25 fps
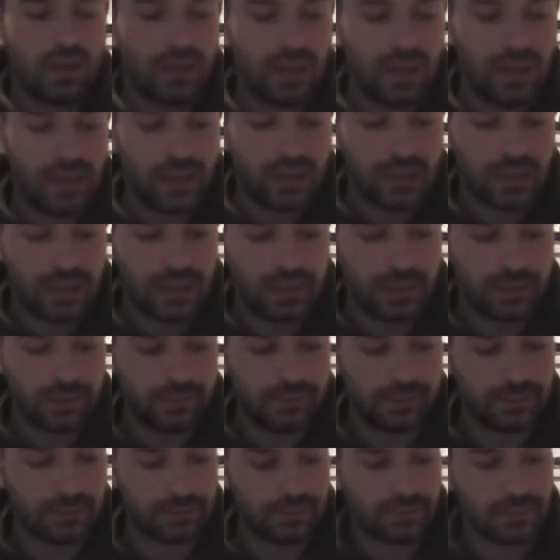of this,
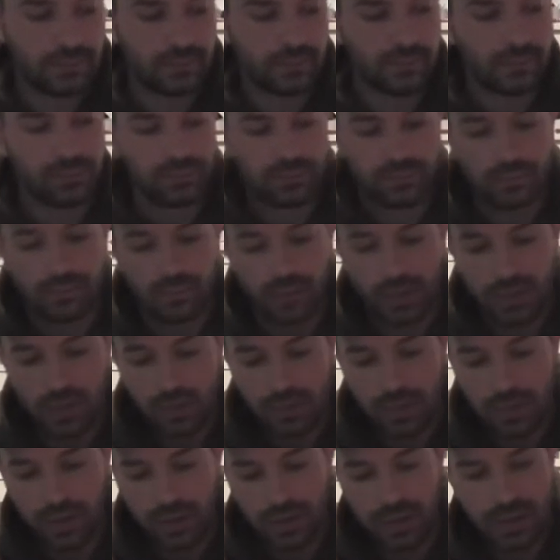a
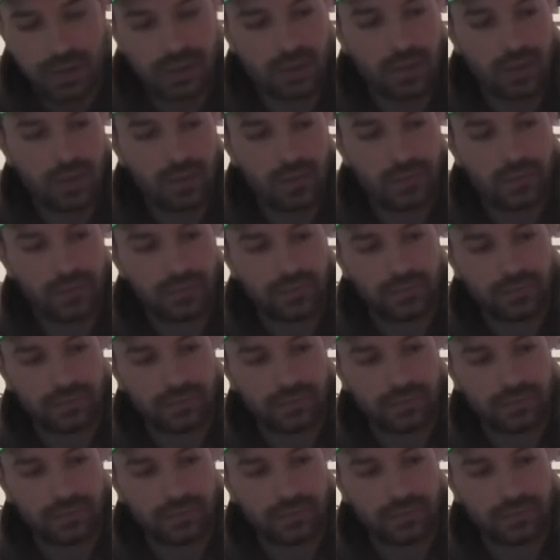little bit at a time.